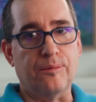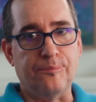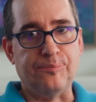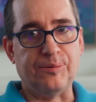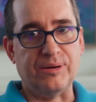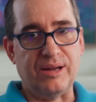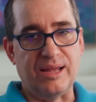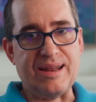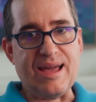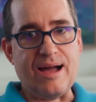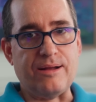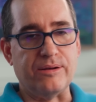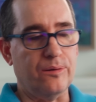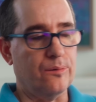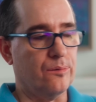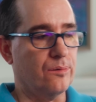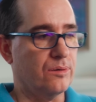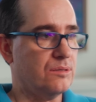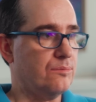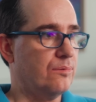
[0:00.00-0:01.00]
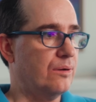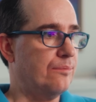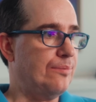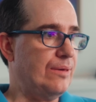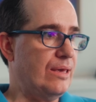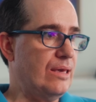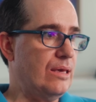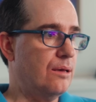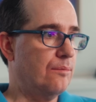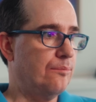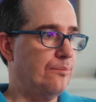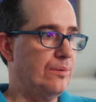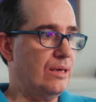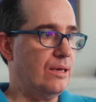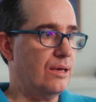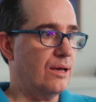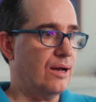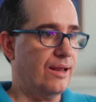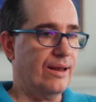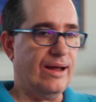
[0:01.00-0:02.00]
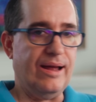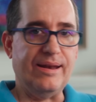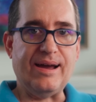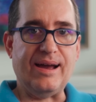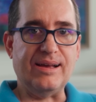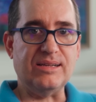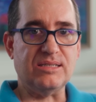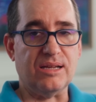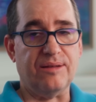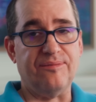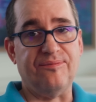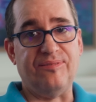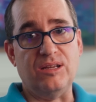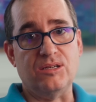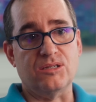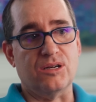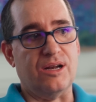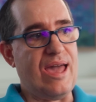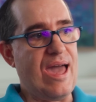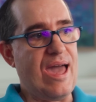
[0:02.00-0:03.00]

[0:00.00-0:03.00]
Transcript: putting it outdoors would be a nice feature to